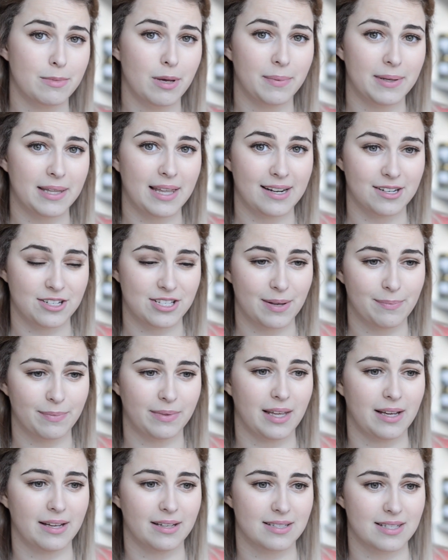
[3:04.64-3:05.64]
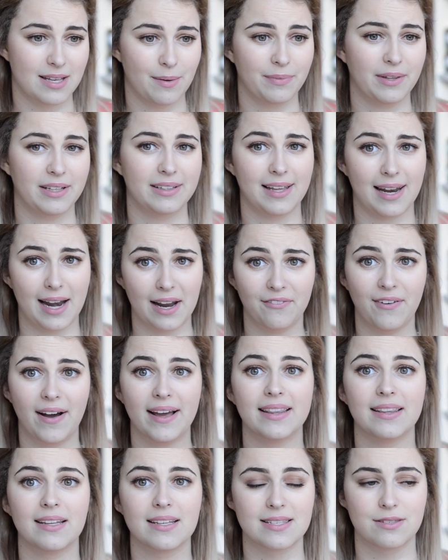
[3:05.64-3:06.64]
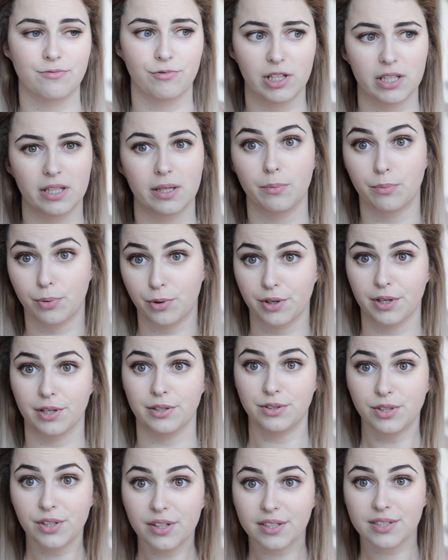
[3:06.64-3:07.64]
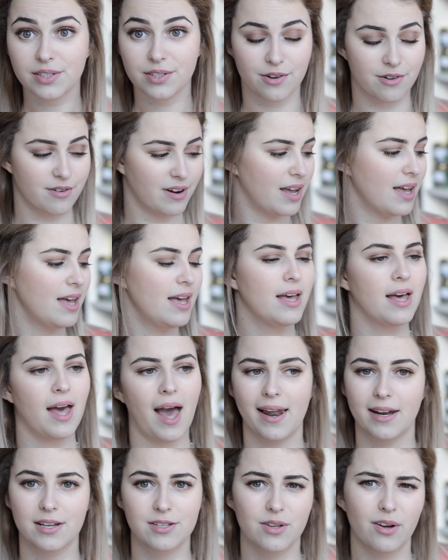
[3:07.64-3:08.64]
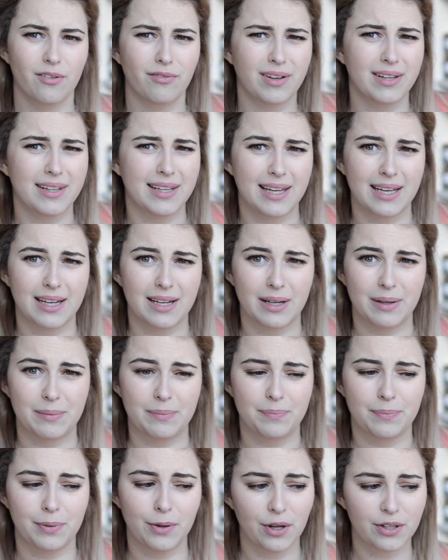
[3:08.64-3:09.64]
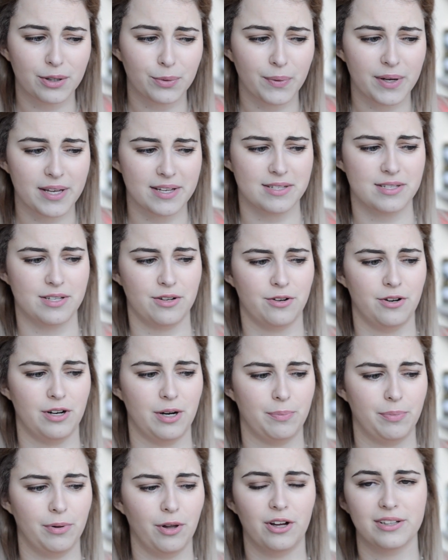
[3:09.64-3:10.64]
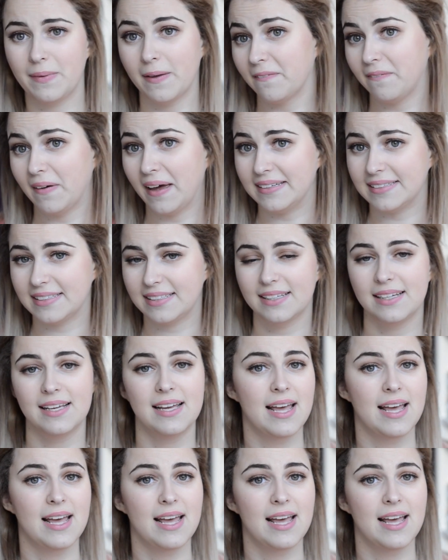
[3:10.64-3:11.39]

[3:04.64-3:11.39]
maybe there's something that I find is really important to the story and it's not really a plot twist or a plot event,